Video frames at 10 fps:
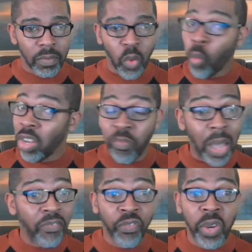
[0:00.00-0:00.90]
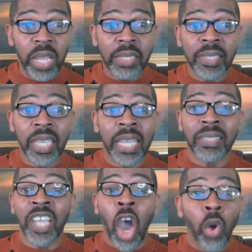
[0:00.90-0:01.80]
One of my friends
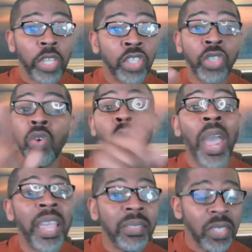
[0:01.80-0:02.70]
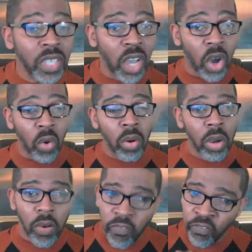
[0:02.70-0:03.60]
says there are only two ways to go
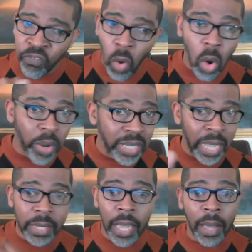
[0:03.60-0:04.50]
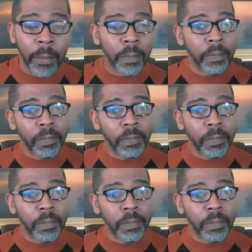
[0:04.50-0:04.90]
forward and up.